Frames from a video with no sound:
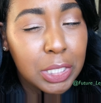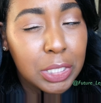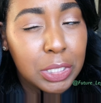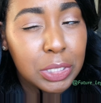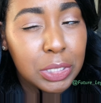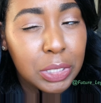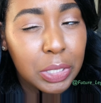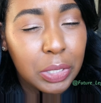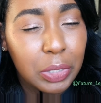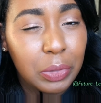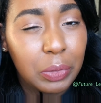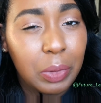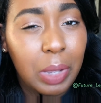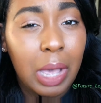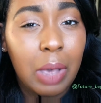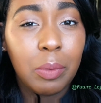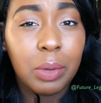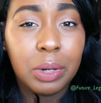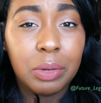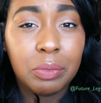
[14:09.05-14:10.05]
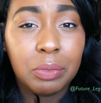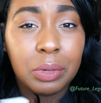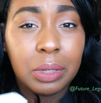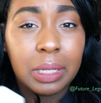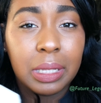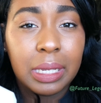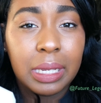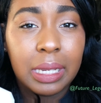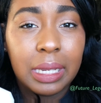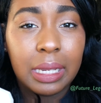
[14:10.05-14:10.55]
So I wouldn't
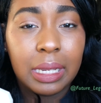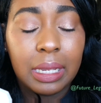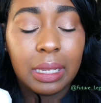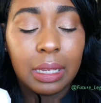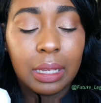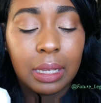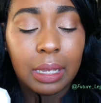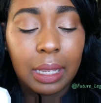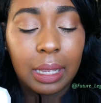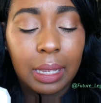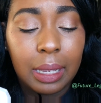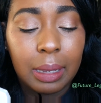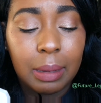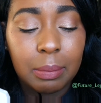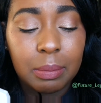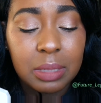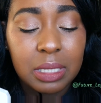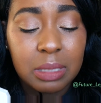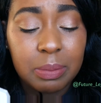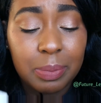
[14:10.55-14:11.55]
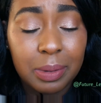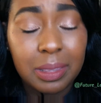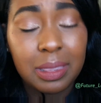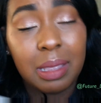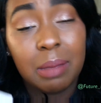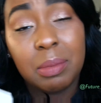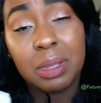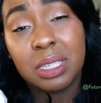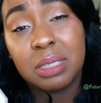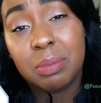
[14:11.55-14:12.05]
really spend
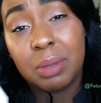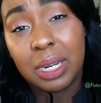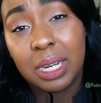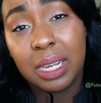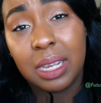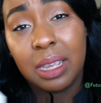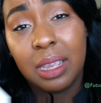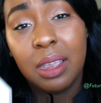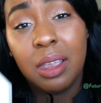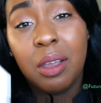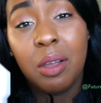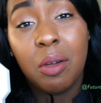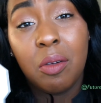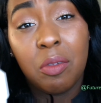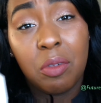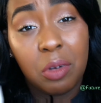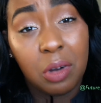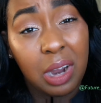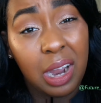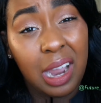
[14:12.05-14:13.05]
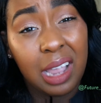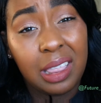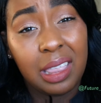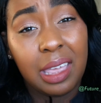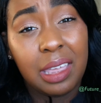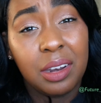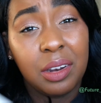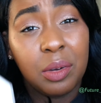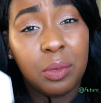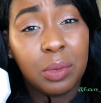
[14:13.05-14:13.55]
that much money for a
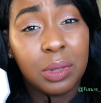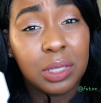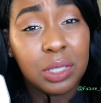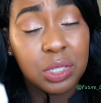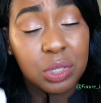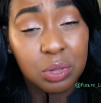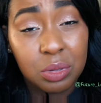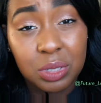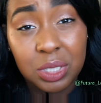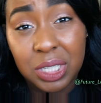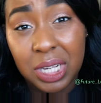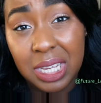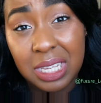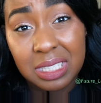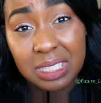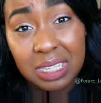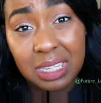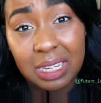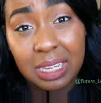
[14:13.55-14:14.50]
highlighter with 2 shades in